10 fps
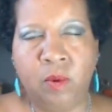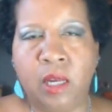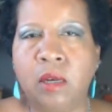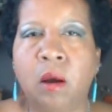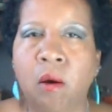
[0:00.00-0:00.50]
we
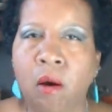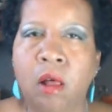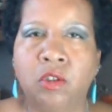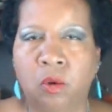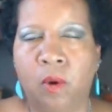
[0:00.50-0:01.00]
can
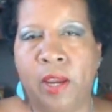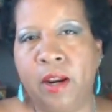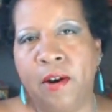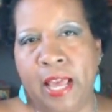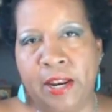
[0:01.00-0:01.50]
all join
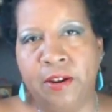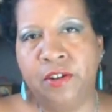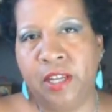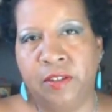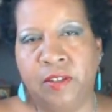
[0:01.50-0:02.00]
our
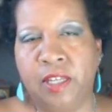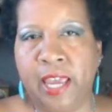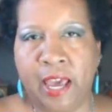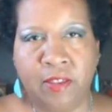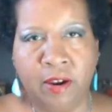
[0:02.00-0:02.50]
energies
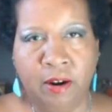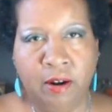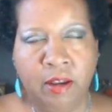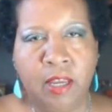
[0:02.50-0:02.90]
together